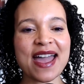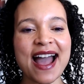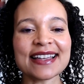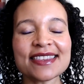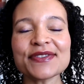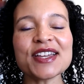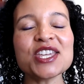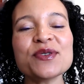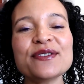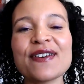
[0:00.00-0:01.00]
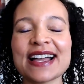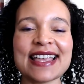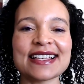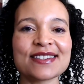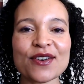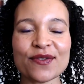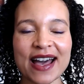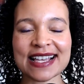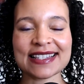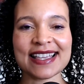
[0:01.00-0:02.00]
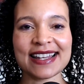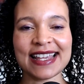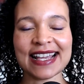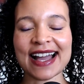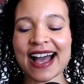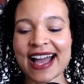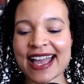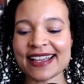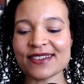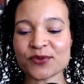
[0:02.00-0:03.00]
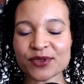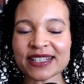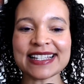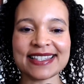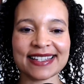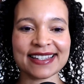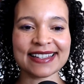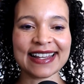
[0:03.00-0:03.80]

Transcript: I thought that you would find that so fascinating. I really did.